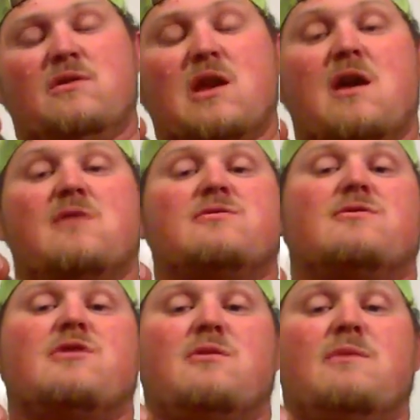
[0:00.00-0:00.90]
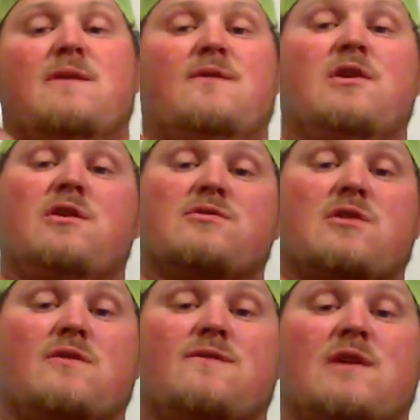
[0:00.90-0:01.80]
They also told me if you use
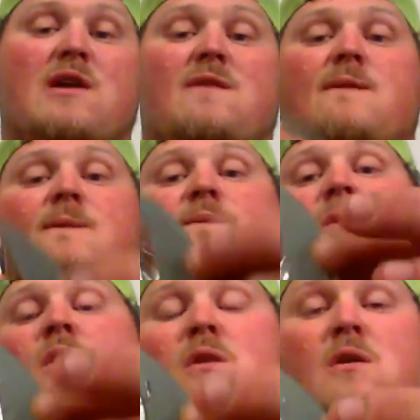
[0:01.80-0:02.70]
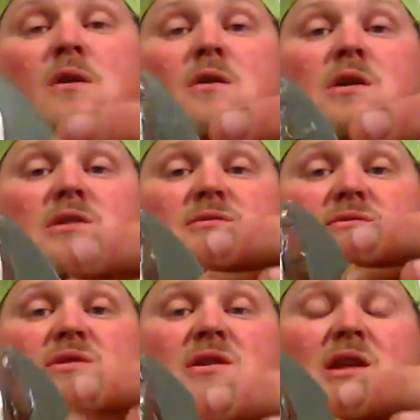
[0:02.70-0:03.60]
hole 5, it's
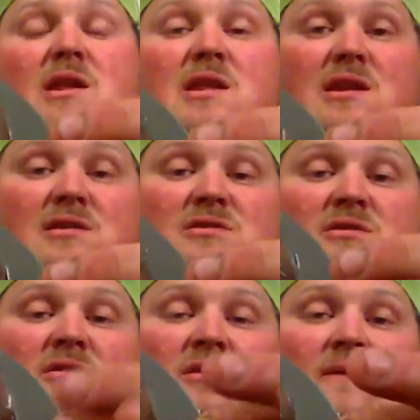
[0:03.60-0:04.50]
going to sit like this,